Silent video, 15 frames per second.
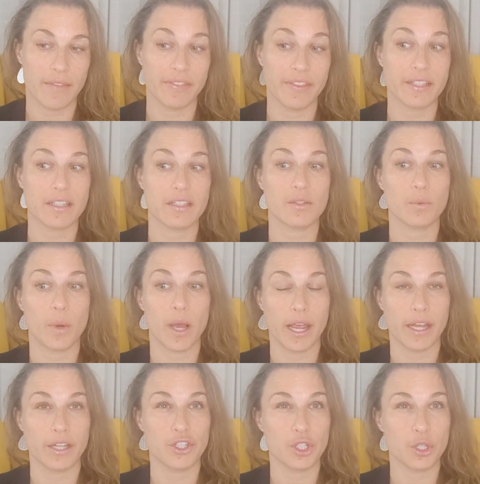and this is
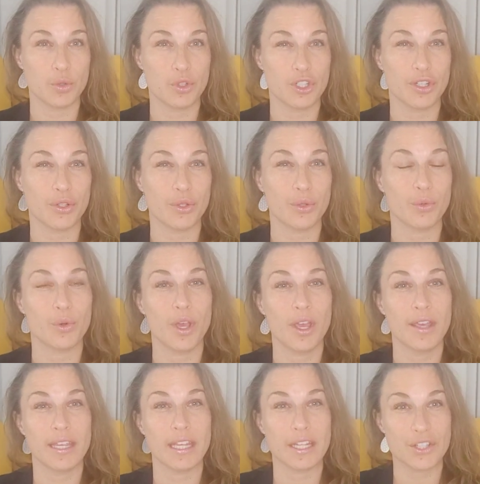why I chose to do
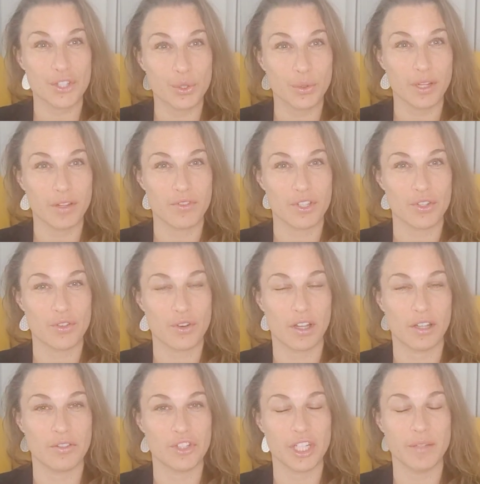intuitive
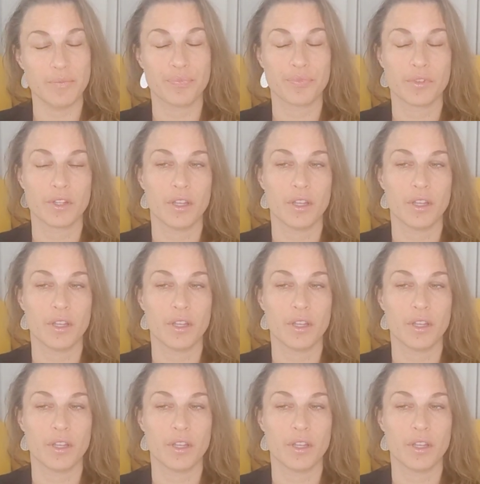astrology,